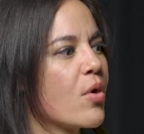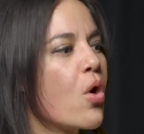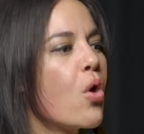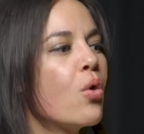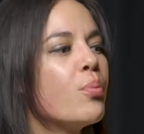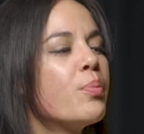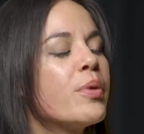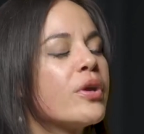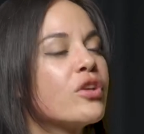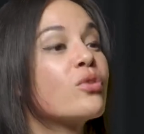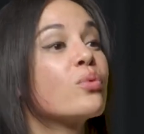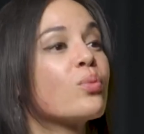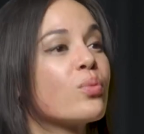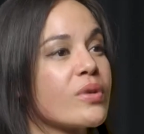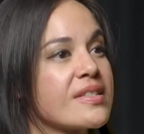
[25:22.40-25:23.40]

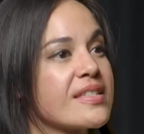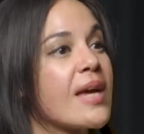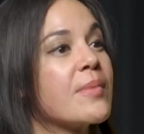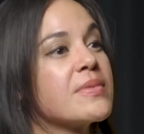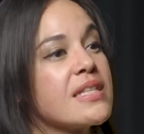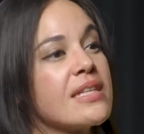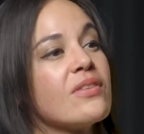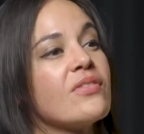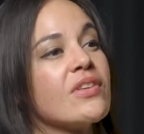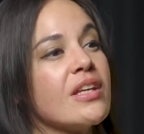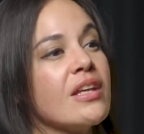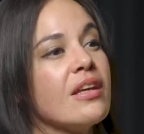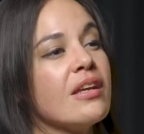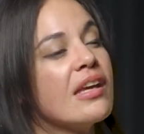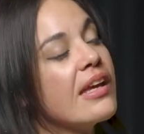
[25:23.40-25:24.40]
open
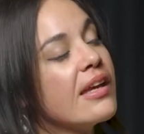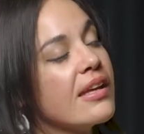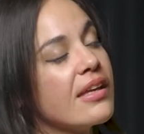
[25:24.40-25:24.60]
receptivity